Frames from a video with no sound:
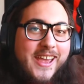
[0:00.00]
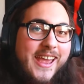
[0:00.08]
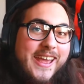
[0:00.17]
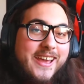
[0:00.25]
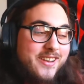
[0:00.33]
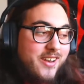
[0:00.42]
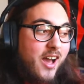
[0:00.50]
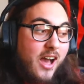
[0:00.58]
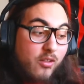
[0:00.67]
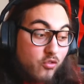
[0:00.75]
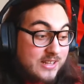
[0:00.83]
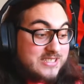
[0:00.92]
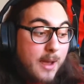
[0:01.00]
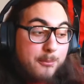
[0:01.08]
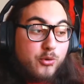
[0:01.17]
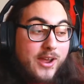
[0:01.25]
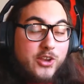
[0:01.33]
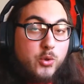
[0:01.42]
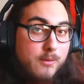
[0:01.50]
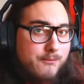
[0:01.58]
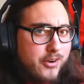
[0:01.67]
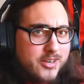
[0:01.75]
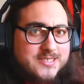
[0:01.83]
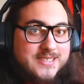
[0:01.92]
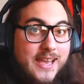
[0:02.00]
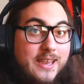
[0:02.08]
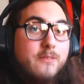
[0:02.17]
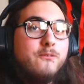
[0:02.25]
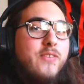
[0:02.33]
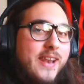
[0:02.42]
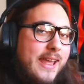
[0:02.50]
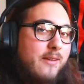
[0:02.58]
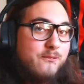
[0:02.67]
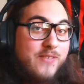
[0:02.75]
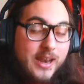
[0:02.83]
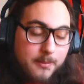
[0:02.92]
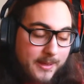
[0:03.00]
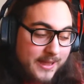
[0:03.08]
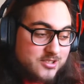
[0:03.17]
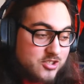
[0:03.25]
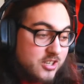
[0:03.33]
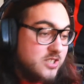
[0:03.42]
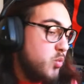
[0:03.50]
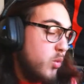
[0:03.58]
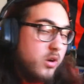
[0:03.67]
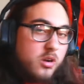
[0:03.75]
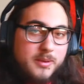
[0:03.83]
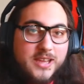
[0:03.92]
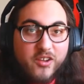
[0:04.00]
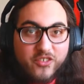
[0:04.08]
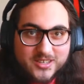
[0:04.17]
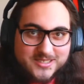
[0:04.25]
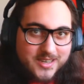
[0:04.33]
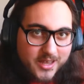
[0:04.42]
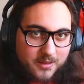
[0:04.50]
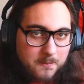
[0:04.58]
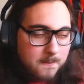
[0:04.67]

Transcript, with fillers: And let's hop right into it. I'm very excited. Venomancer is what we're going to be covering today.